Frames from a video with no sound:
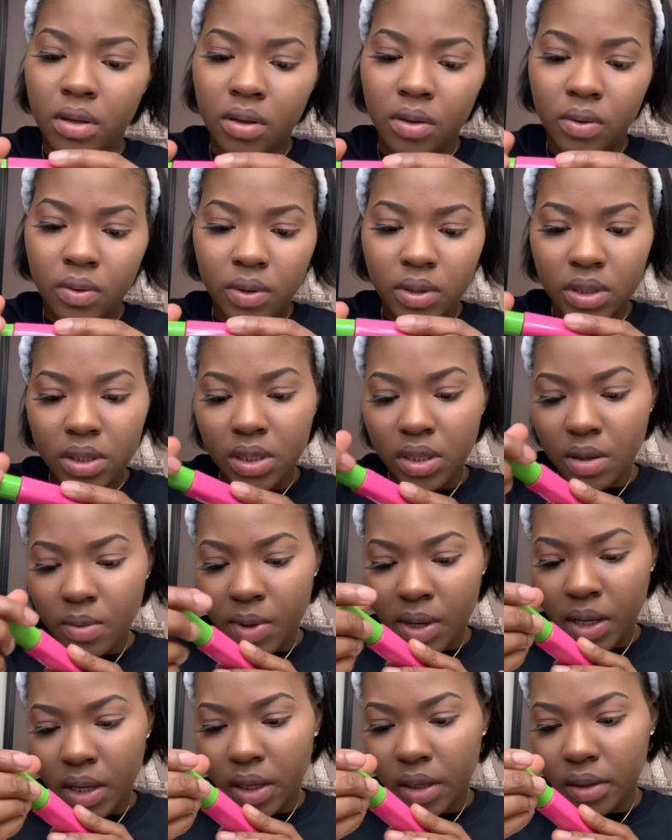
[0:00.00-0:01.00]
What is name
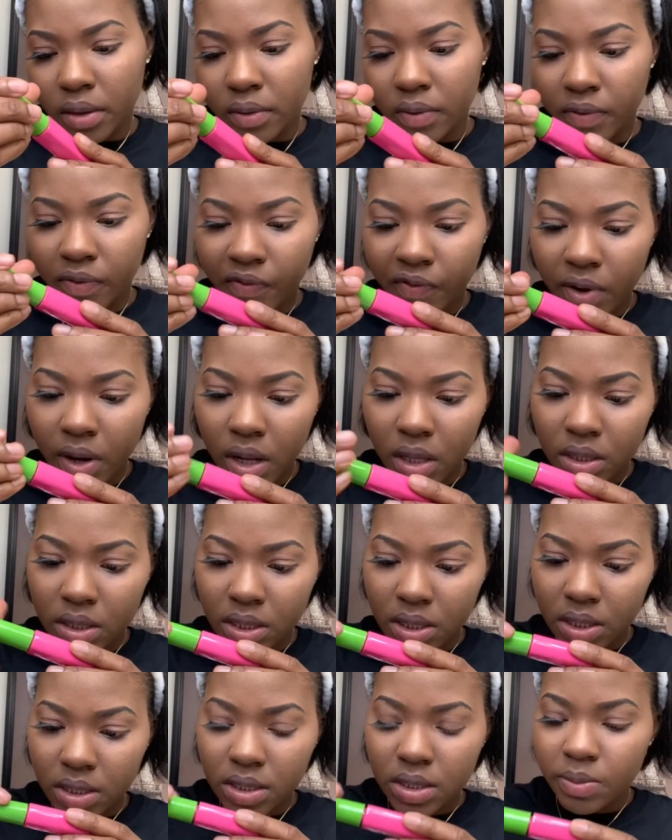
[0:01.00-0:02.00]
again?
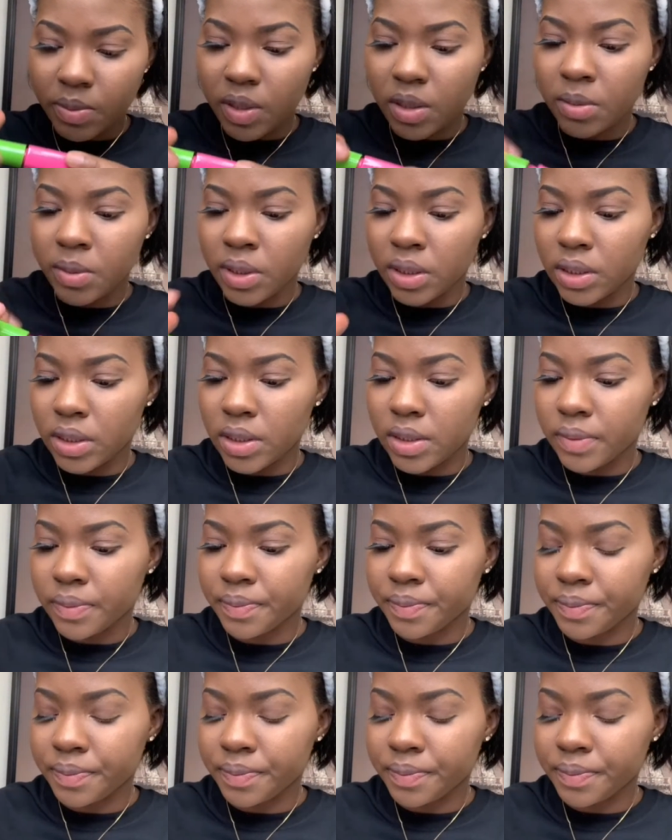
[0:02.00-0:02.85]
Falsies Maybelline.